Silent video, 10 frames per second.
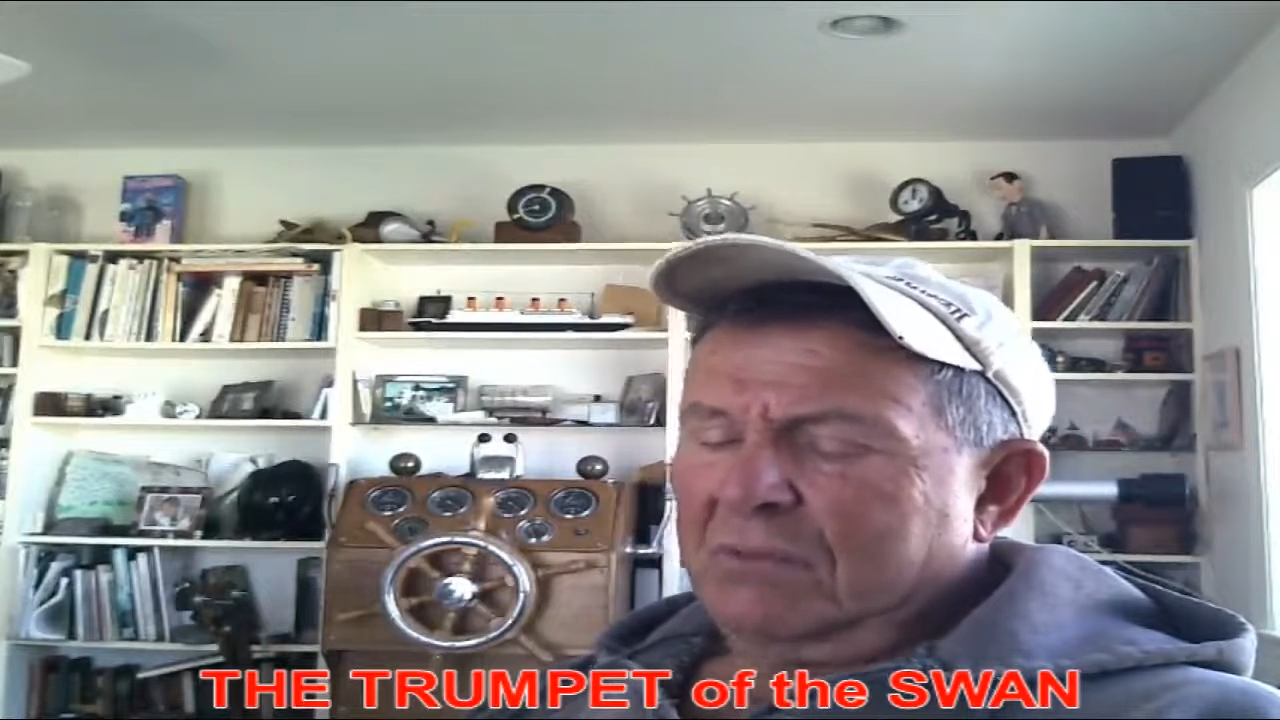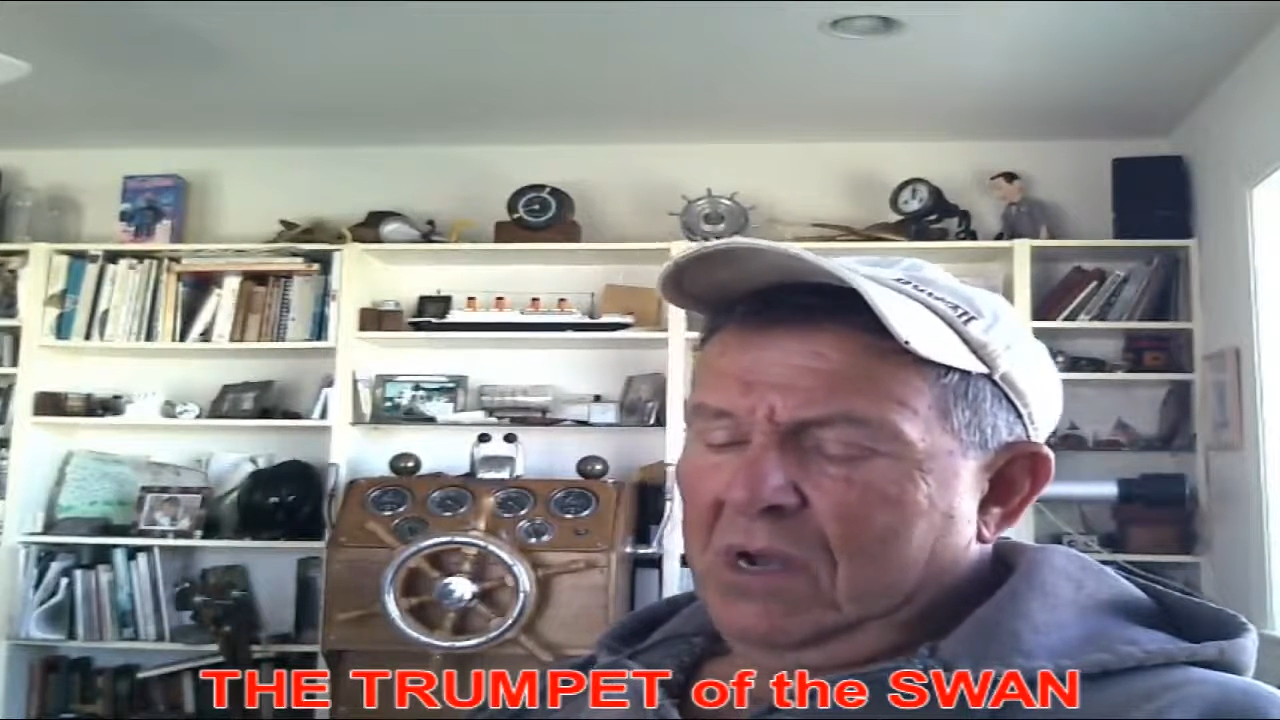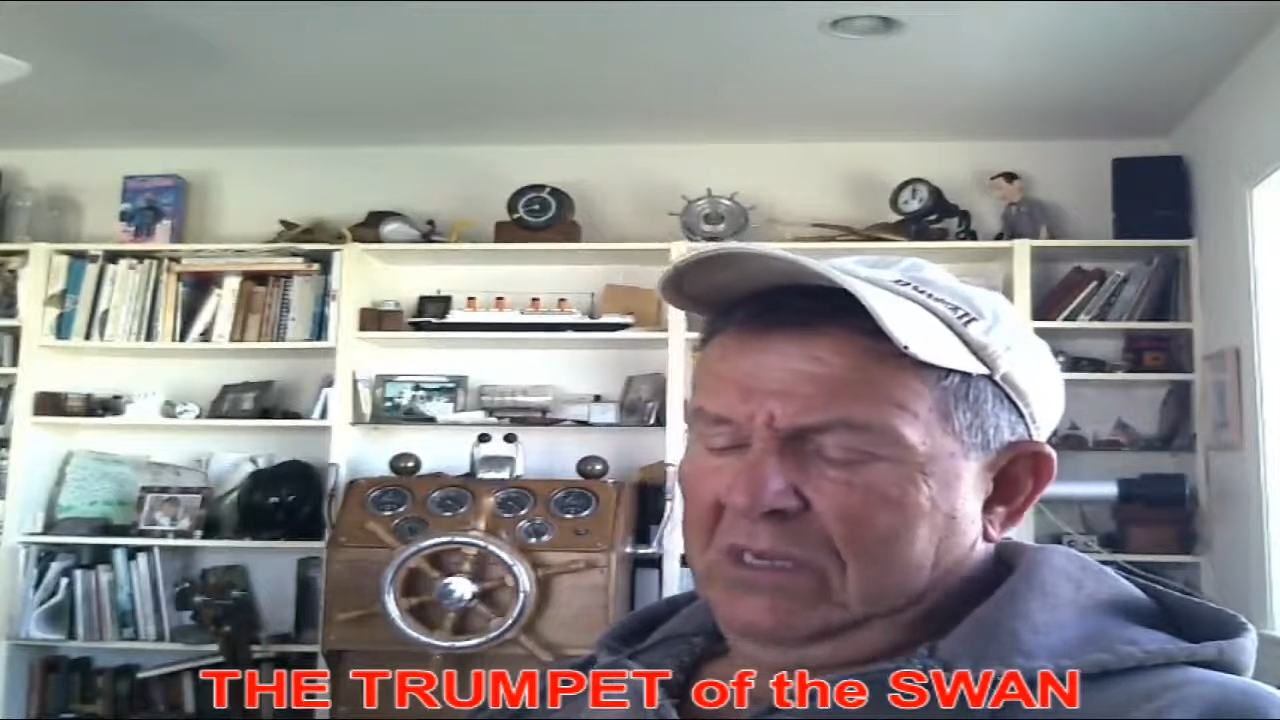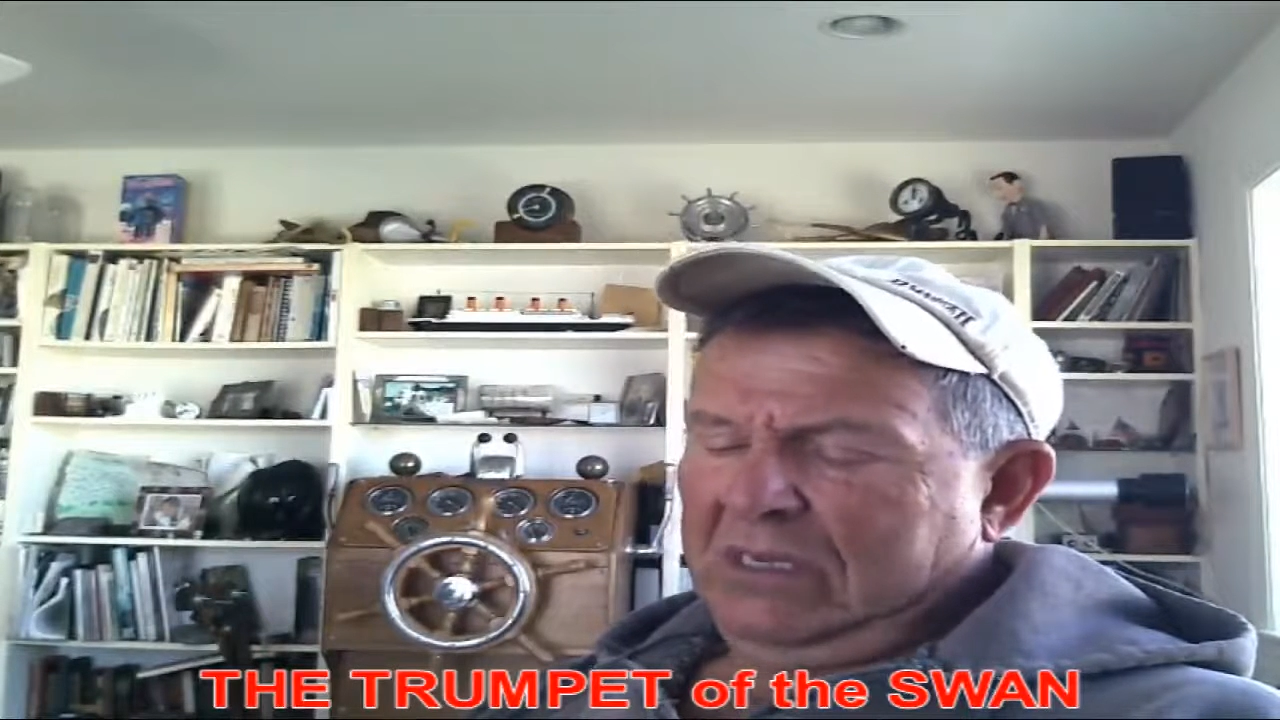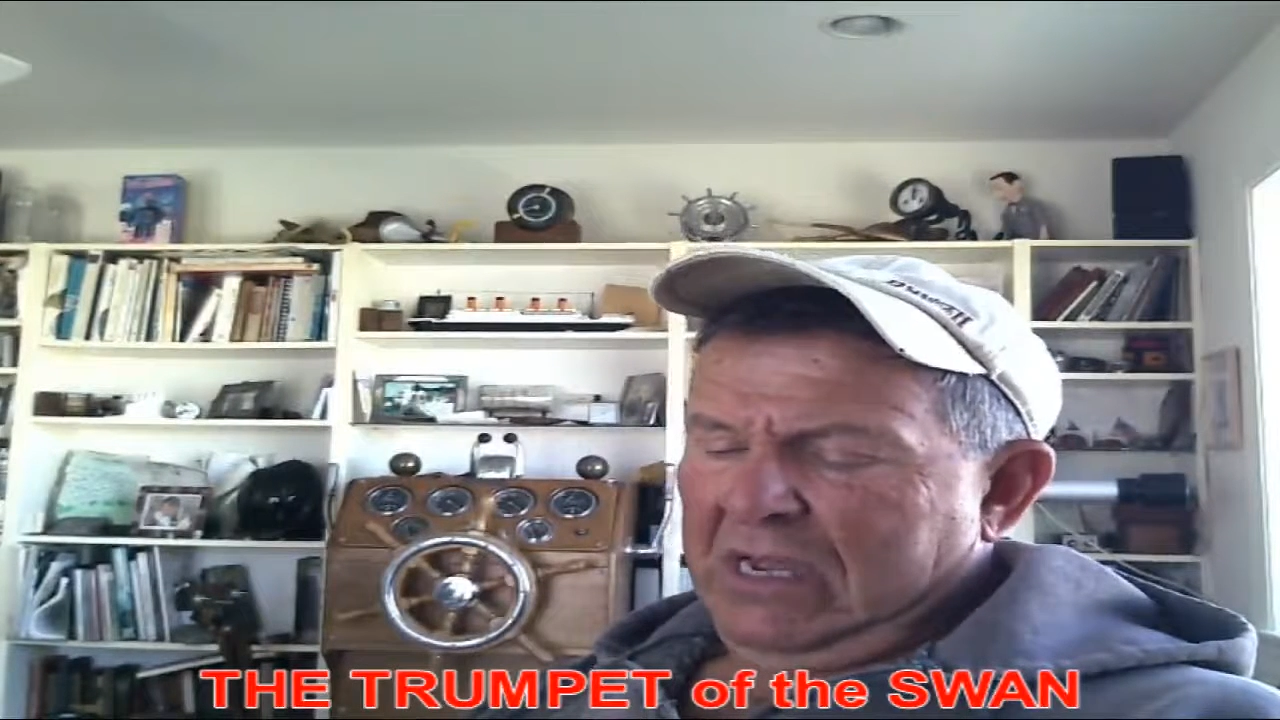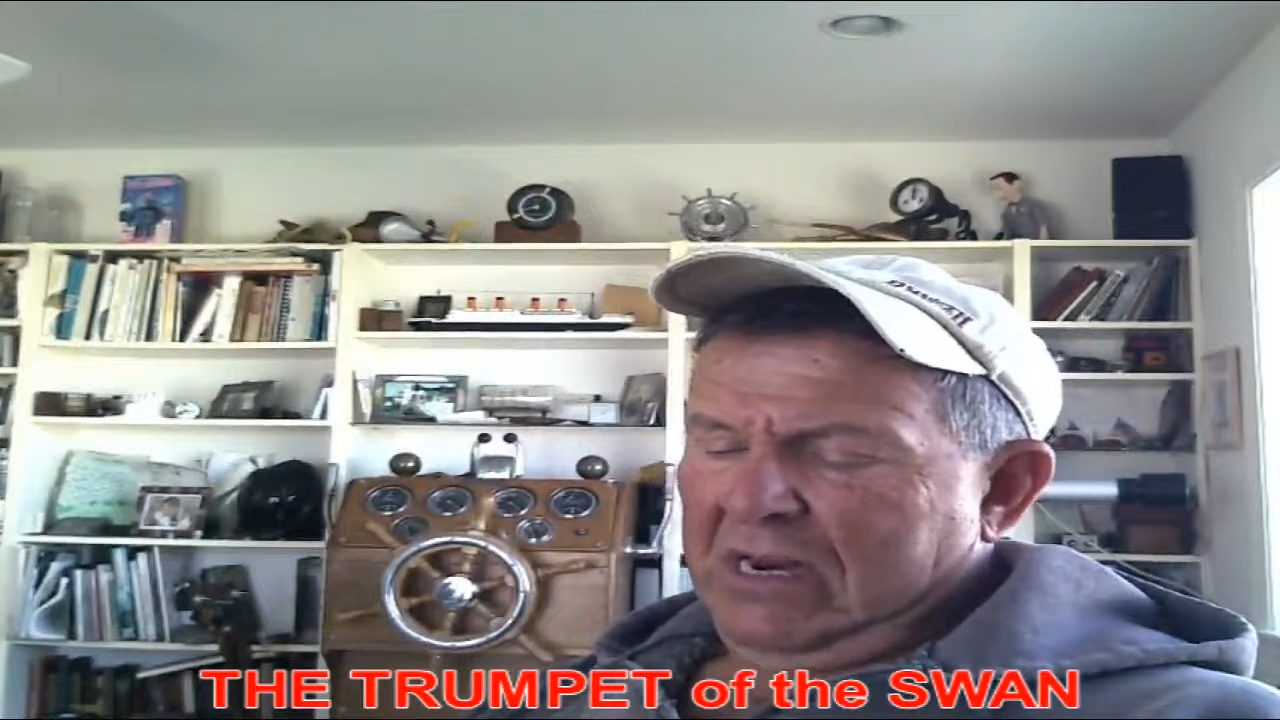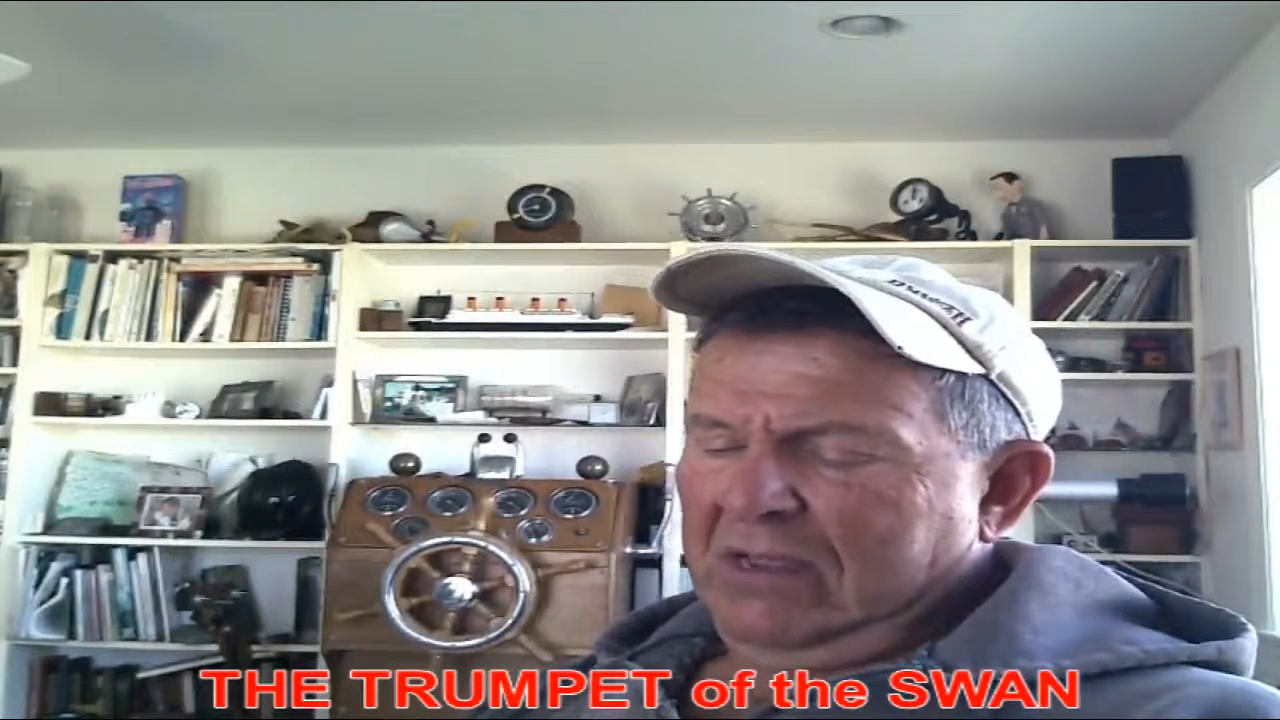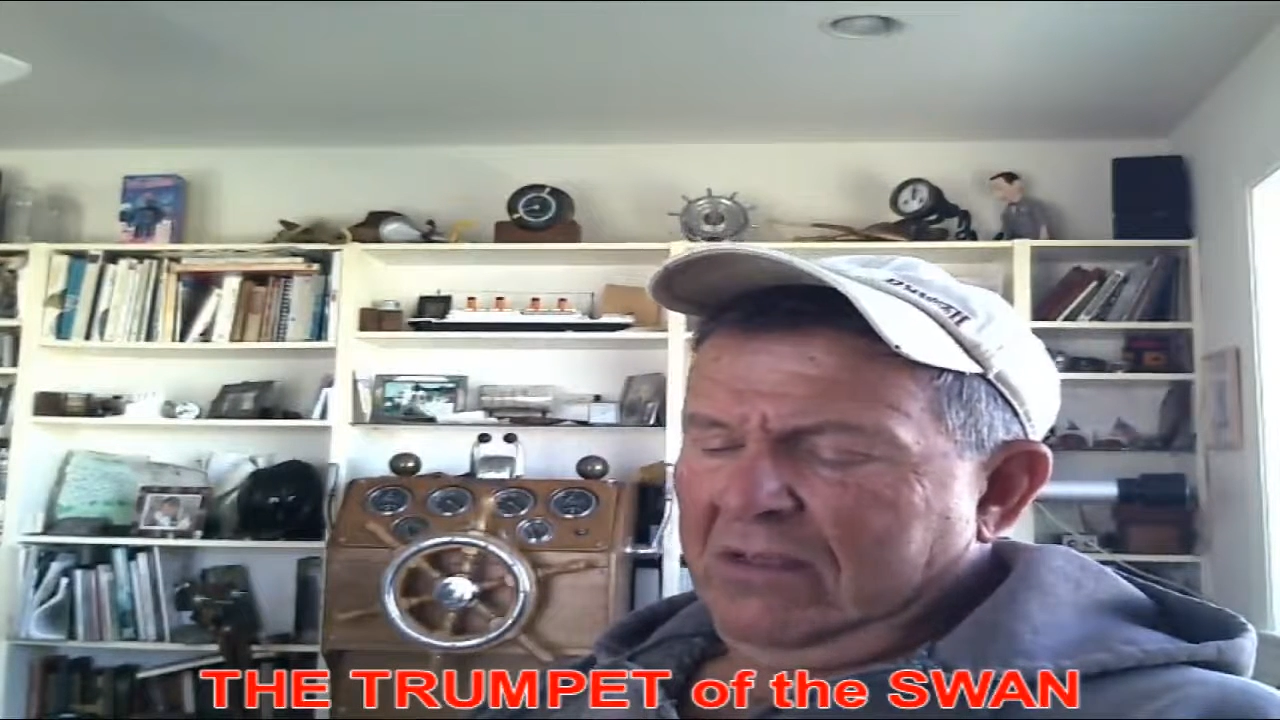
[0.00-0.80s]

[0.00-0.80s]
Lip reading: Montana.